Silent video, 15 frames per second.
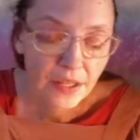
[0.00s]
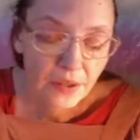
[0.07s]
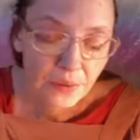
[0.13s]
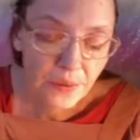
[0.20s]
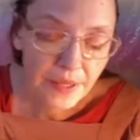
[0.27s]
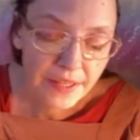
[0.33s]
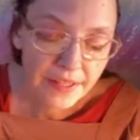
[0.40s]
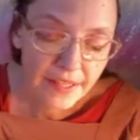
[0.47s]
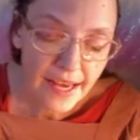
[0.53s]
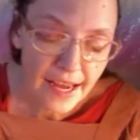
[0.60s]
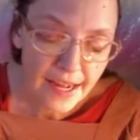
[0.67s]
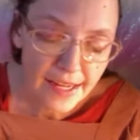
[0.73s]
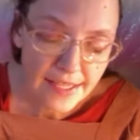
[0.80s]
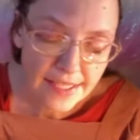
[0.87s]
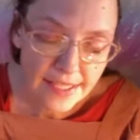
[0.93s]
With
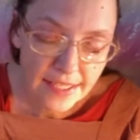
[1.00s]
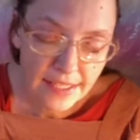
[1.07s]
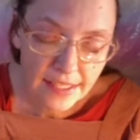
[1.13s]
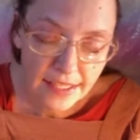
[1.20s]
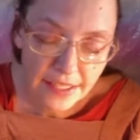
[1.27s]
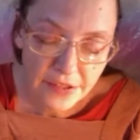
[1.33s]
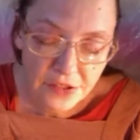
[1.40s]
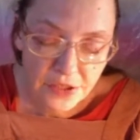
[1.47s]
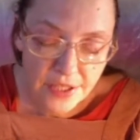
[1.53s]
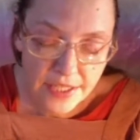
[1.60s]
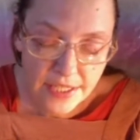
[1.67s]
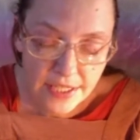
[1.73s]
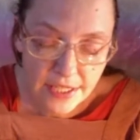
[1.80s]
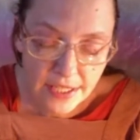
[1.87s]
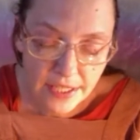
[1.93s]
gas and
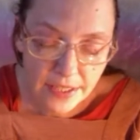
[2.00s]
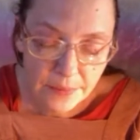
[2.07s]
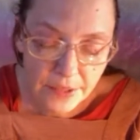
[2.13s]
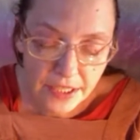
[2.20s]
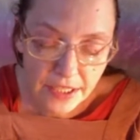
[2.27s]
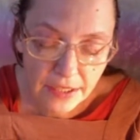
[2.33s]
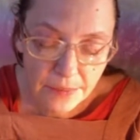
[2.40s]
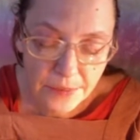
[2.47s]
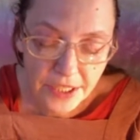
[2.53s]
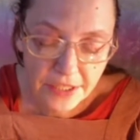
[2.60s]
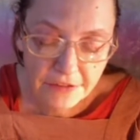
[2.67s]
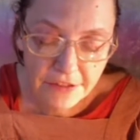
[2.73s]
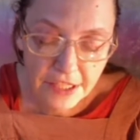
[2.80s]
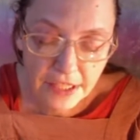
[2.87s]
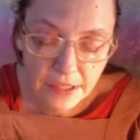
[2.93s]
electricity becoming
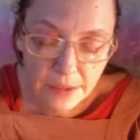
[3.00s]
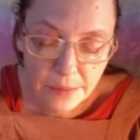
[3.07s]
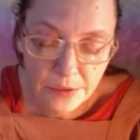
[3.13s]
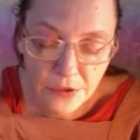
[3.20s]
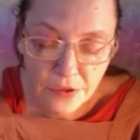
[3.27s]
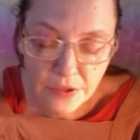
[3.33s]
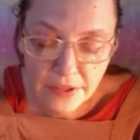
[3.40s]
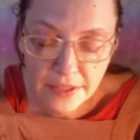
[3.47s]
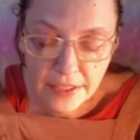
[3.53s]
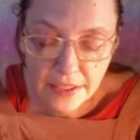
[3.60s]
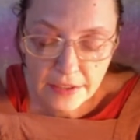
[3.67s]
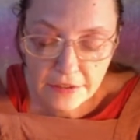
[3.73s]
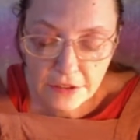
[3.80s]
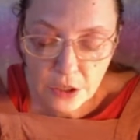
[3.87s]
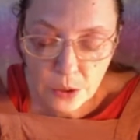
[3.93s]
available,
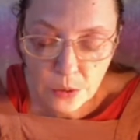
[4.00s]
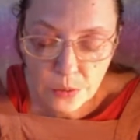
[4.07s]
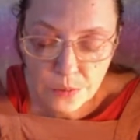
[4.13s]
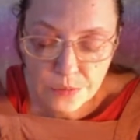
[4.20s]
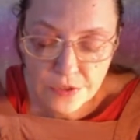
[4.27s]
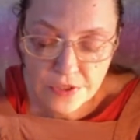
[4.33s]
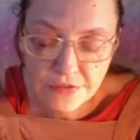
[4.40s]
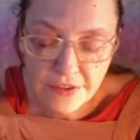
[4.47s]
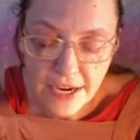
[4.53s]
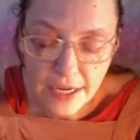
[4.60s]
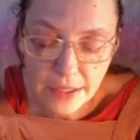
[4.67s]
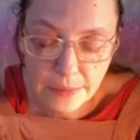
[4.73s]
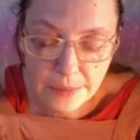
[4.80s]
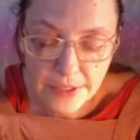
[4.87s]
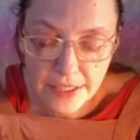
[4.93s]
the home's
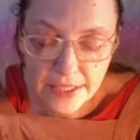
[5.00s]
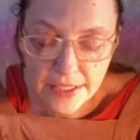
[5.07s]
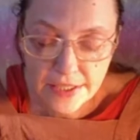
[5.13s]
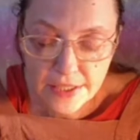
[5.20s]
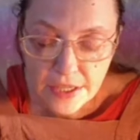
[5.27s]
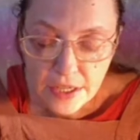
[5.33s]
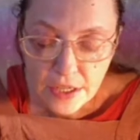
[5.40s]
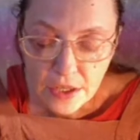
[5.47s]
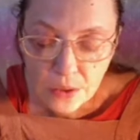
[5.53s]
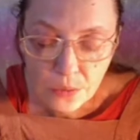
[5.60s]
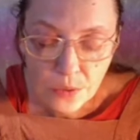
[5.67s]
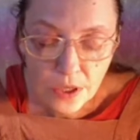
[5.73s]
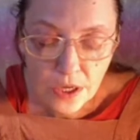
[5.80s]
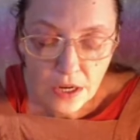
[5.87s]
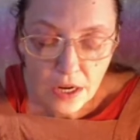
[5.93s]
fireplace
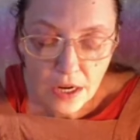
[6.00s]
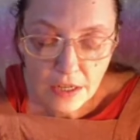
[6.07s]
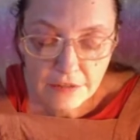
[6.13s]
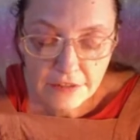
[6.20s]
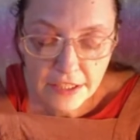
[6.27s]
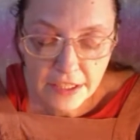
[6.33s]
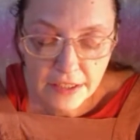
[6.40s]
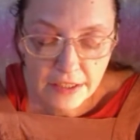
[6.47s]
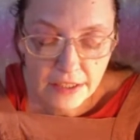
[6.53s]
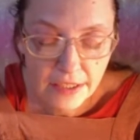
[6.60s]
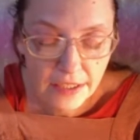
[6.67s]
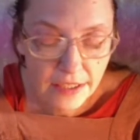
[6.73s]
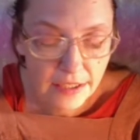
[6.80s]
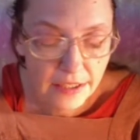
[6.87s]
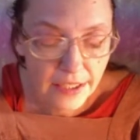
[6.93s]
were often
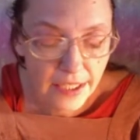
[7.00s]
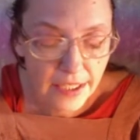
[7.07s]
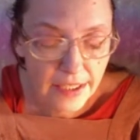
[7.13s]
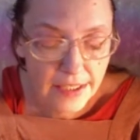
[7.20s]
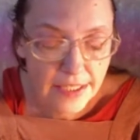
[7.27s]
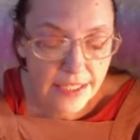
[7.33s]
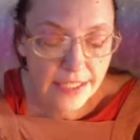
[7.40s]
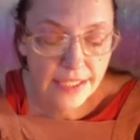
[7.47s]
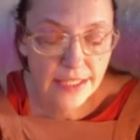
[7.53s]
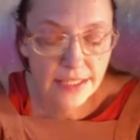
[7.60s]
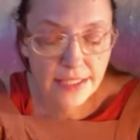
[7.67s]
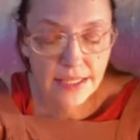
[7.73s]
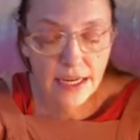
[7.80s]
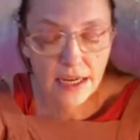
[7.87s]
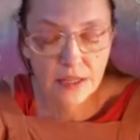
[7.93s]
encased in
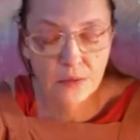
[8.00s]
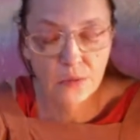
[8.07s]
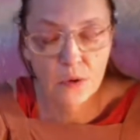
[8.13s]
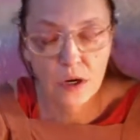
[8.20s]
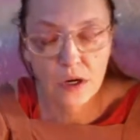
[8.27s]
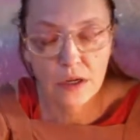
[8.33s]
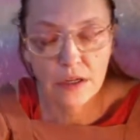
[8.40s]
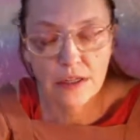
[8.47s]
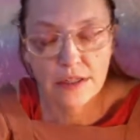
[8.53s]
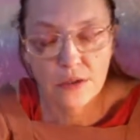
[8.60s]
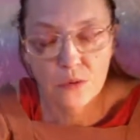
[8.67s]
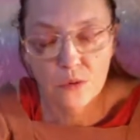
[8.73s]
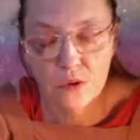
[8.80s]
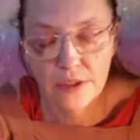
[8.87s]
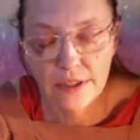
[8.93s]
side walls,
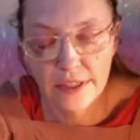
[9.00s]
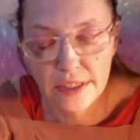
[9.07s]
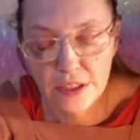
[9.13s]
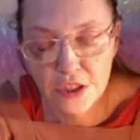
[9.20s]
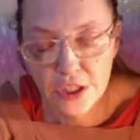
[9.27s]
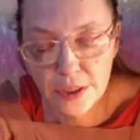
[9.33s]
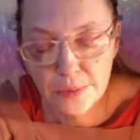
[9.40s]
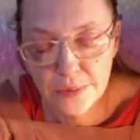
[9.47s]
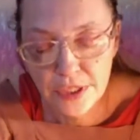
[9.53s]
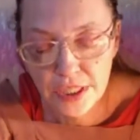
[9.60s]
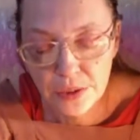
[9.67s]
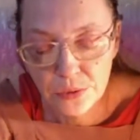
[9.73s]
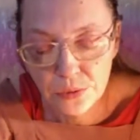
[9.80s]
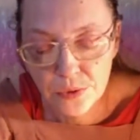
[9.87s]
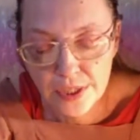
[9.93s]
or the
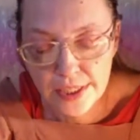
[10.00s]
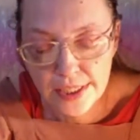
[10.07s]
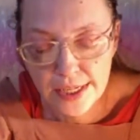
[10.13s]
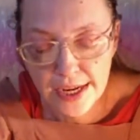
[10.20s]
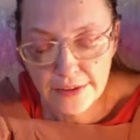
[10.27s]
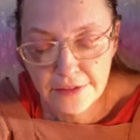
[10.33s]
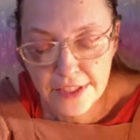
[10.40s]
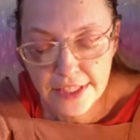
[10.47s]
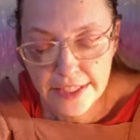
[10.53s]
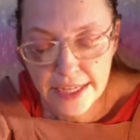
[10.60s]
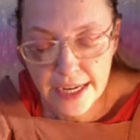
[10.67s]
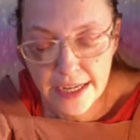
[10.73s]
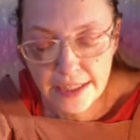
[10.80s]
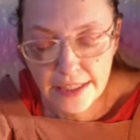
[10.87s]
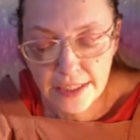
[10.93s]
chimney was left
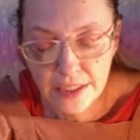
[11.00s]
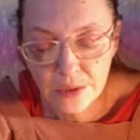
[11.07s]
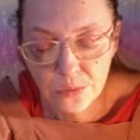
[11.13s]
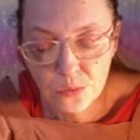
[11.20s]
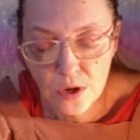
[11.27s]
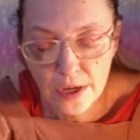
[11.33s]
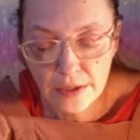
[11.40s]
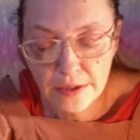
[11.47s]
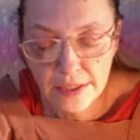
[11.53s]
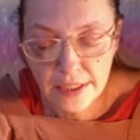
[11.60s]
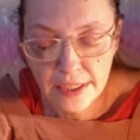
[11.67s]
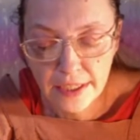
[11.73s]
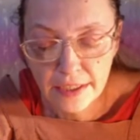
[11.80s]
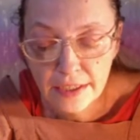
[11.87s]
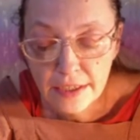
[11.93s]
standing while
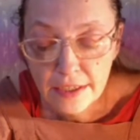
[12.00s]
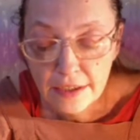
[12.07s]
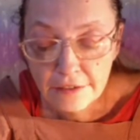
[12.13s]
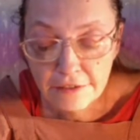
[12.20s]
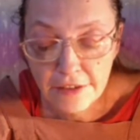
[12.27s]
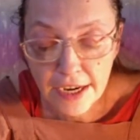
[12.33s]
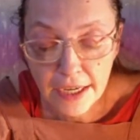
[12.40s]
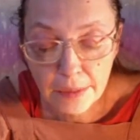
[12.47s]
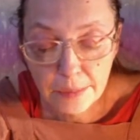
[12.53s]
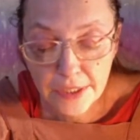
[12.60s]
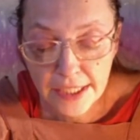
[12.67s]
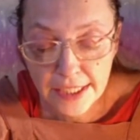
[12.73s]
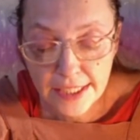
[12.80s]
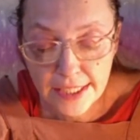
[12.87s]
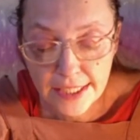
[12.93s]
the
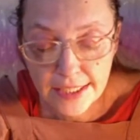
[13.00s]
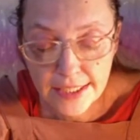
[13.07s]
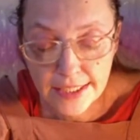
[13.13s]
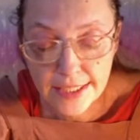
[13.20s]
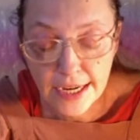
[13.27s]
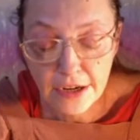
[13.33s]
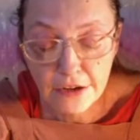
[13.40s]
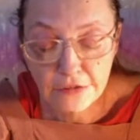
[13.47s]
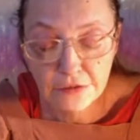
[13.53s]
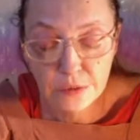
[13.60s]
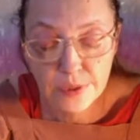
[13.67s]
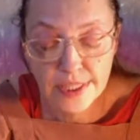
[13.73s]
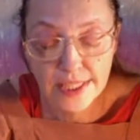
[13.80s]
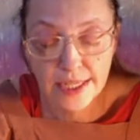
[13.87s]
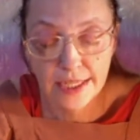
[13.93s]
fireplace itself
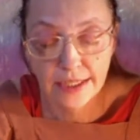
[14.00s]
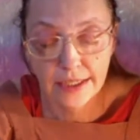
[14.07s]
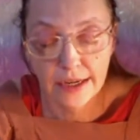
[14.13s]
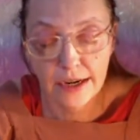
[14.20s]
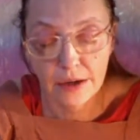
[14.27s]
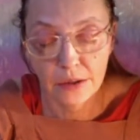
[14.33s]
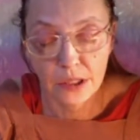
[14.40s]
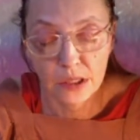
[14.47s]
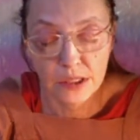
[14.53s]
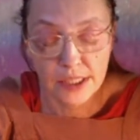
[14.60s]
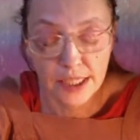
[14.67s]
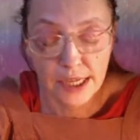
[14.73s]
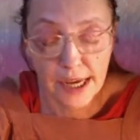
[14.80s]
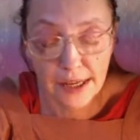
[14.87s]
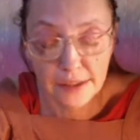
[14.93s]
was taken out
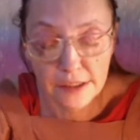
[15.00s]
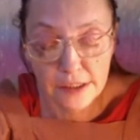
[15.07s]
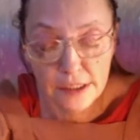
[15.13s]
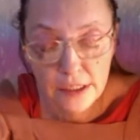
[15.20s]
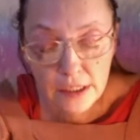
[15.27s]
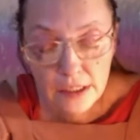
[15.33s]
altogether.